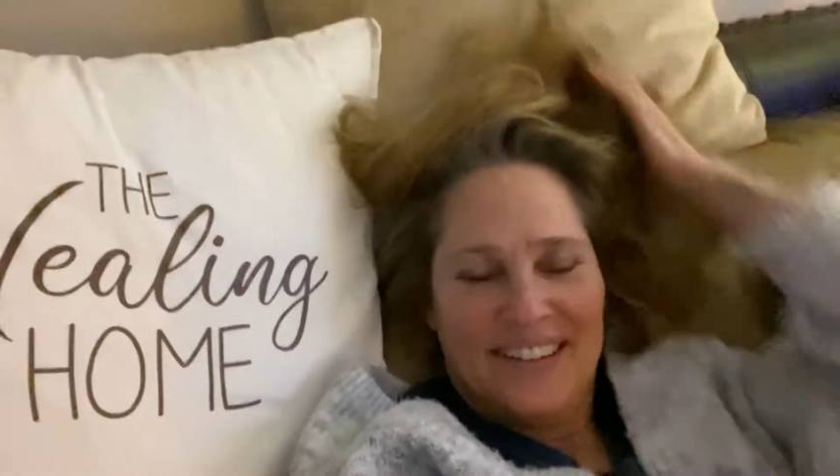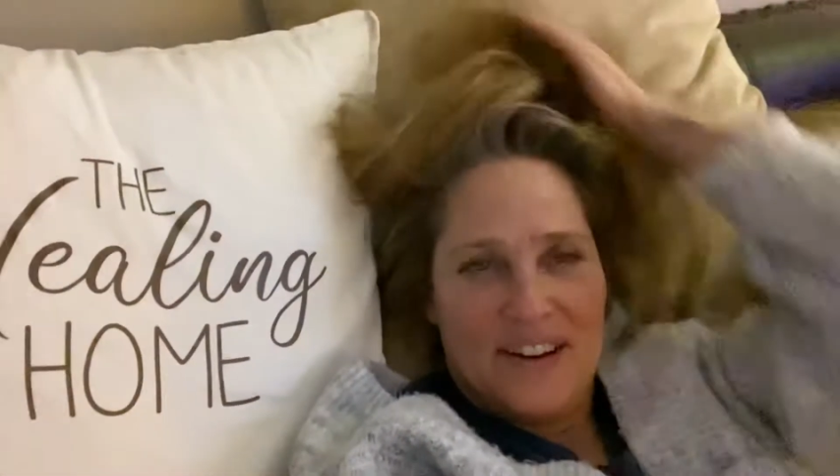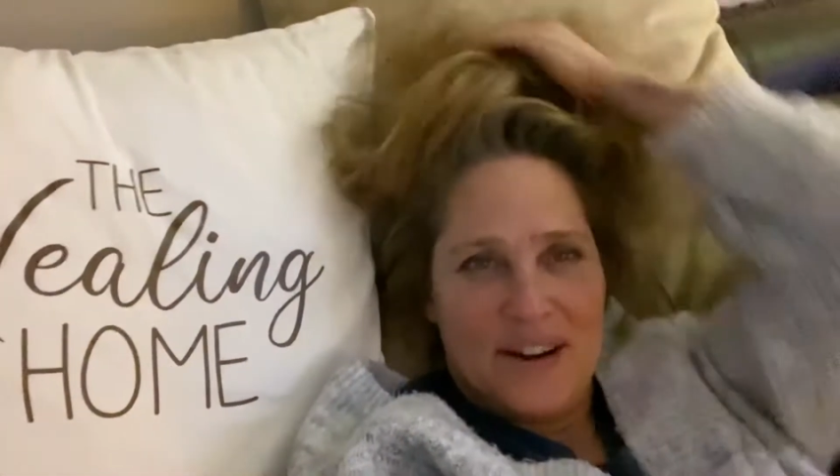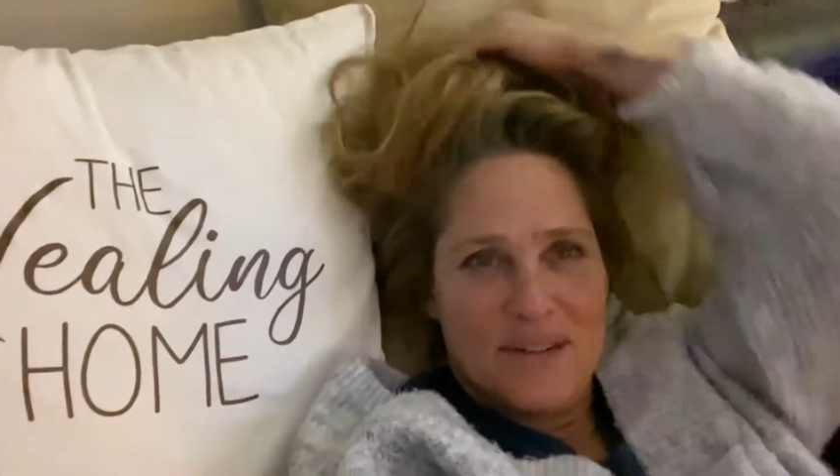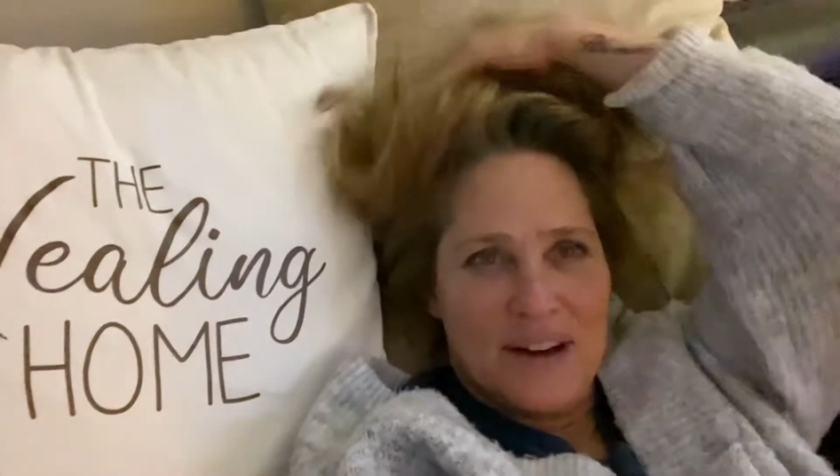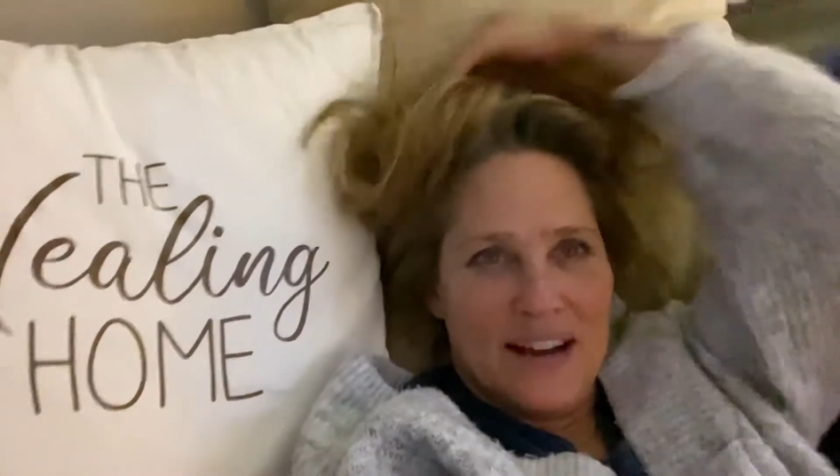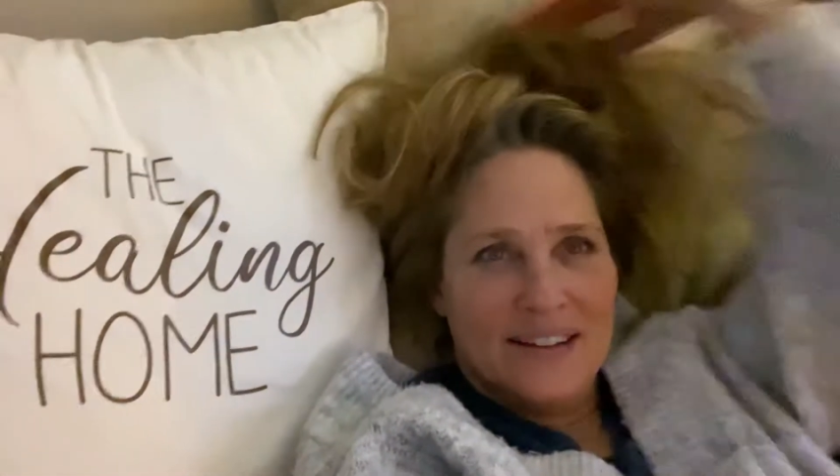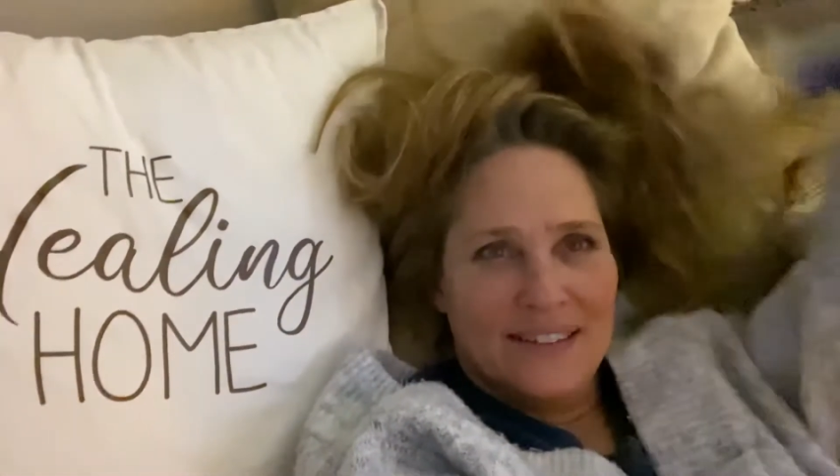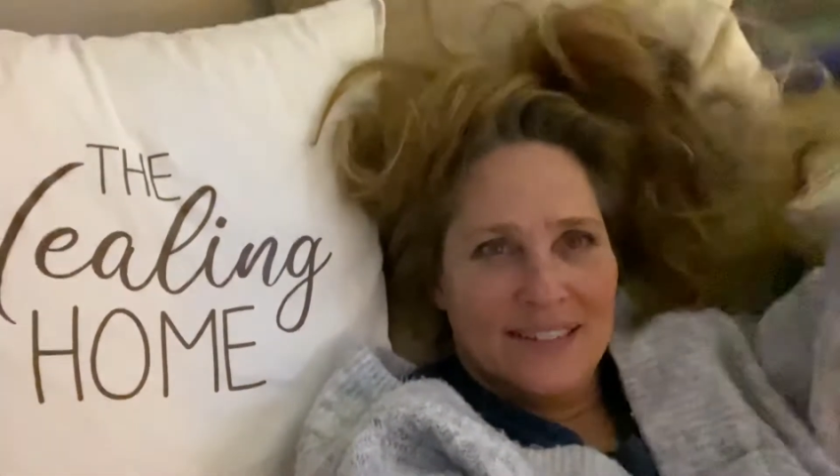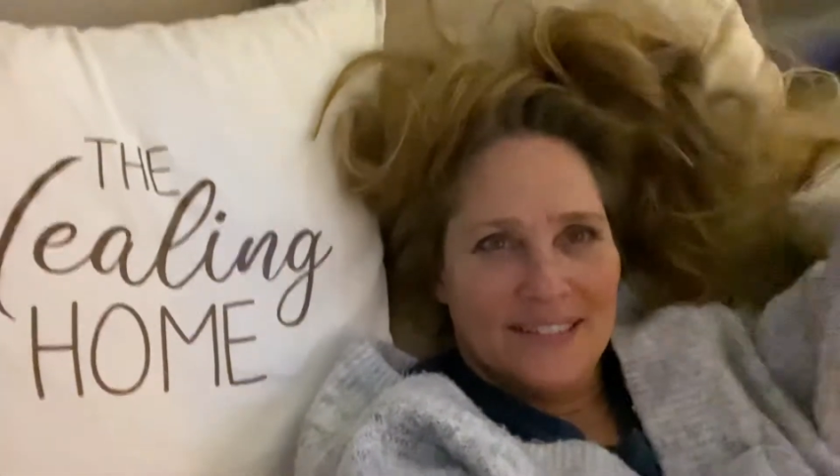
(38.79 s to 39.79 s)
All right.
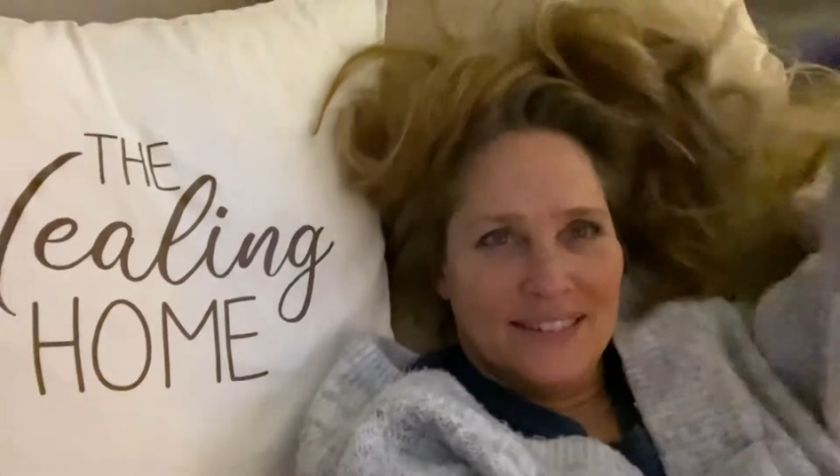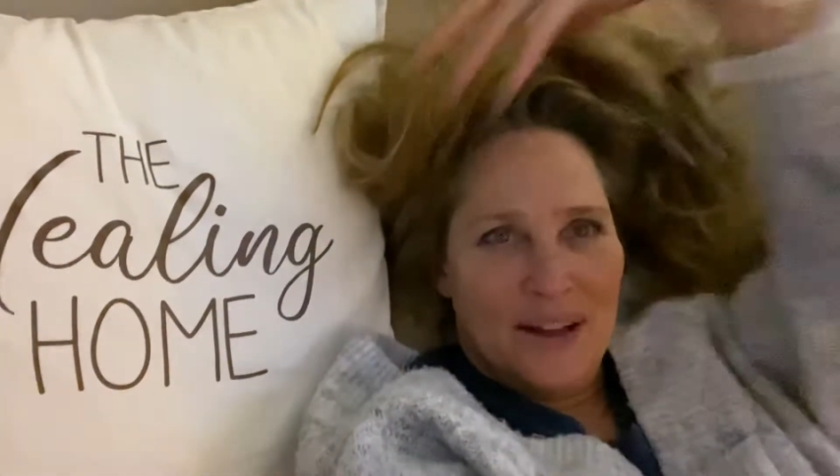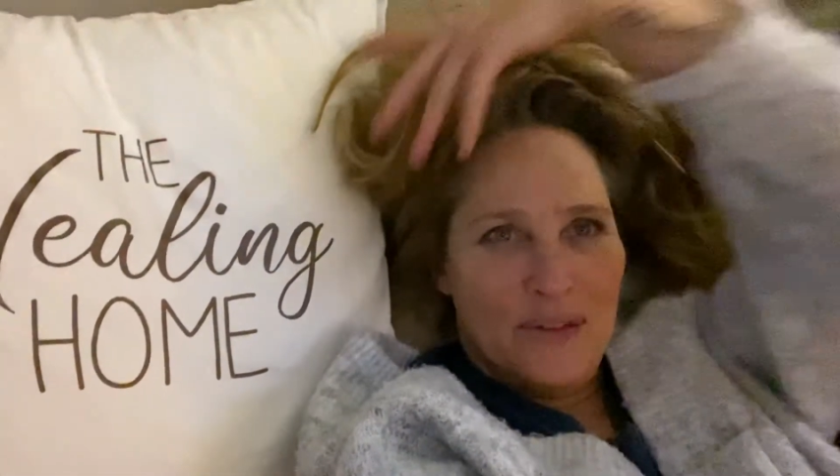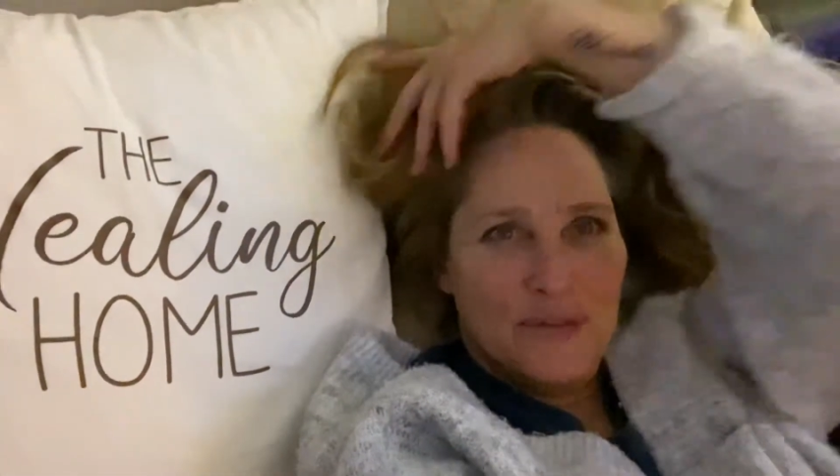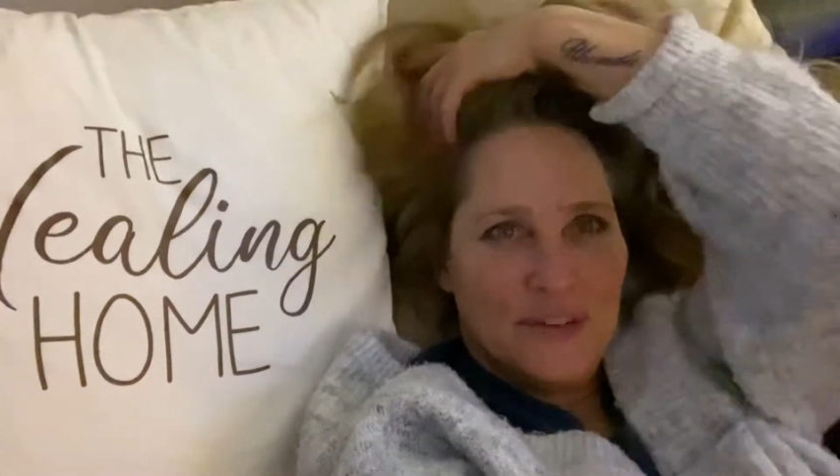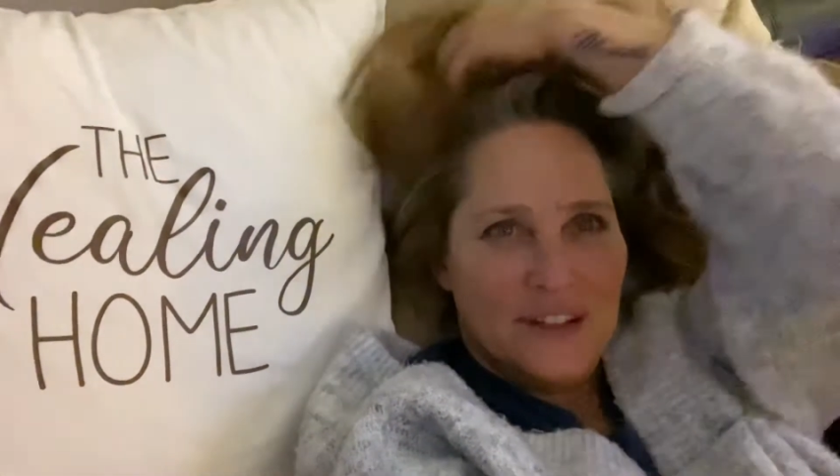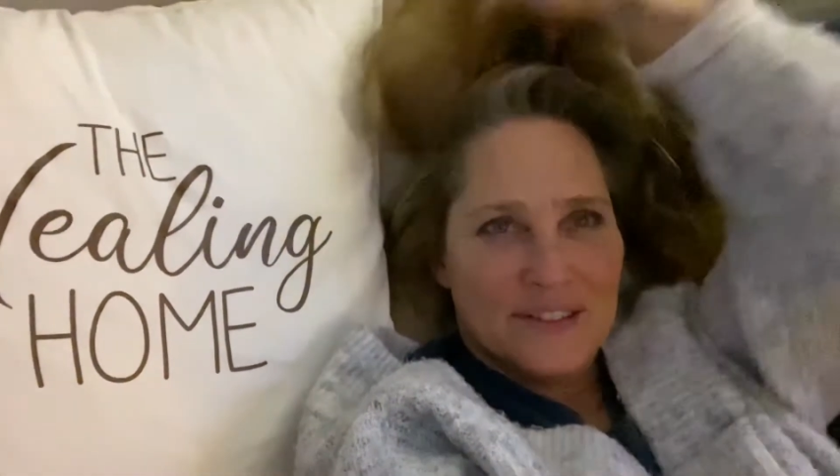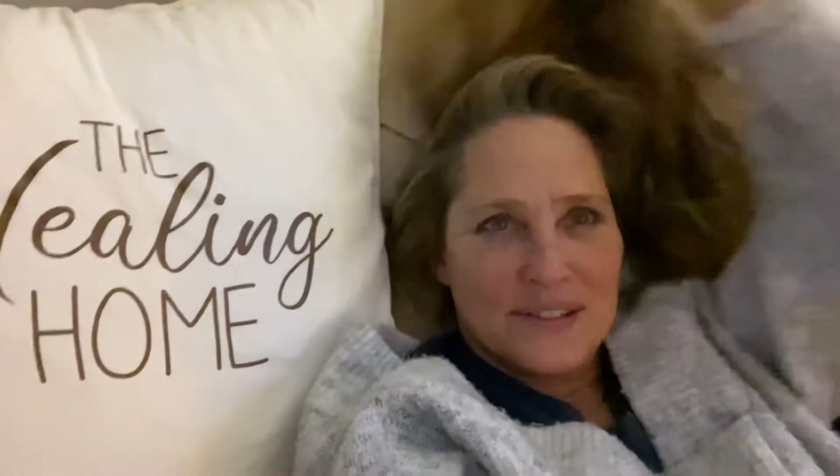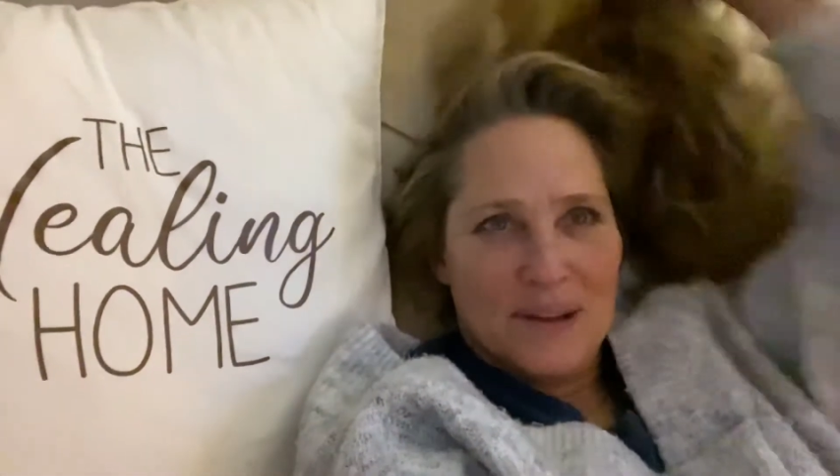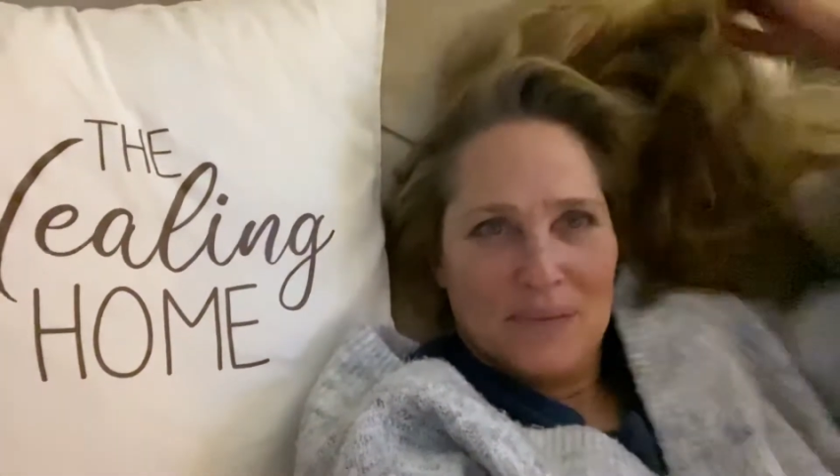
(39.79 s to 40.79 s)
I'll figure
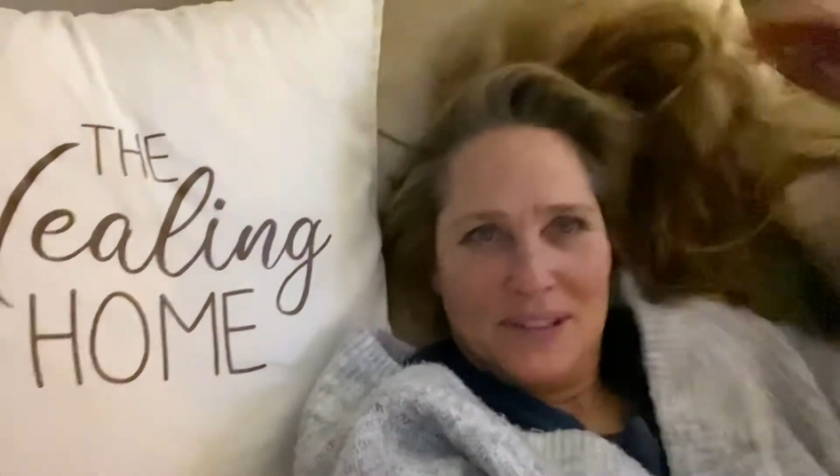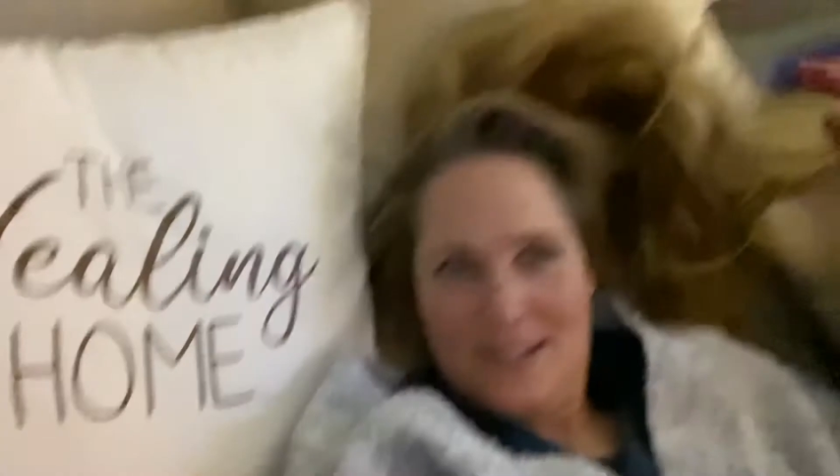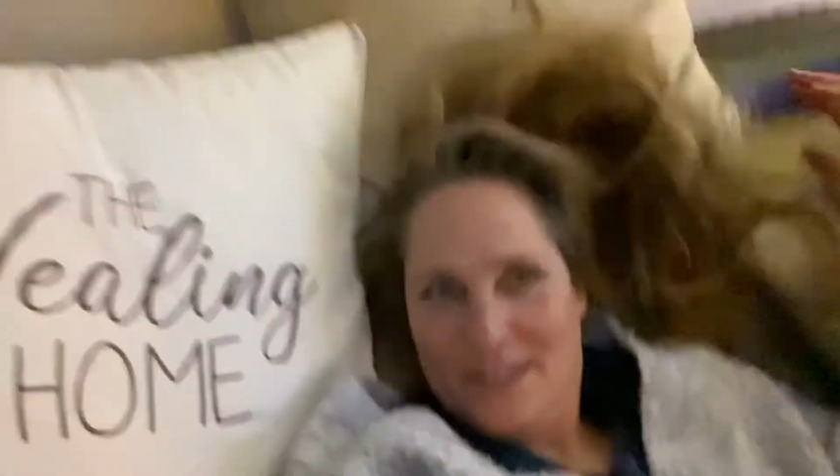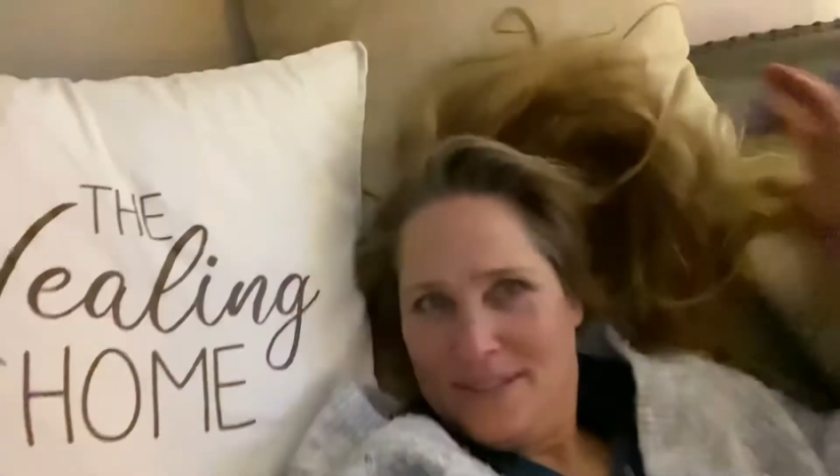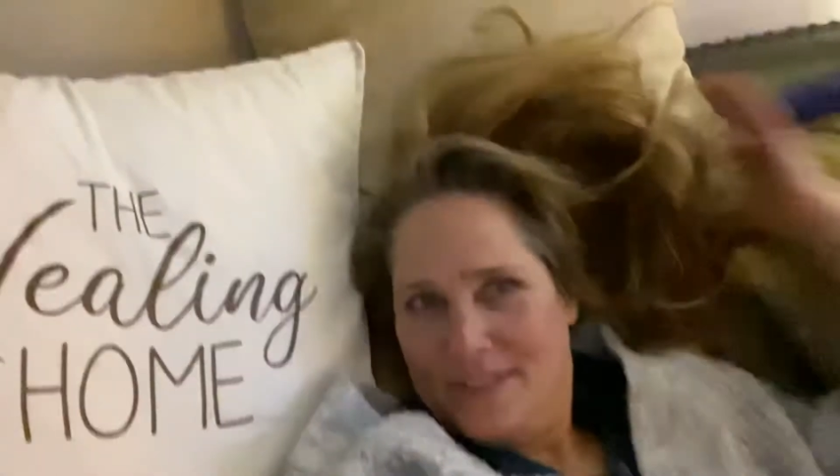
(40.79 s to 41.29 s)
something out.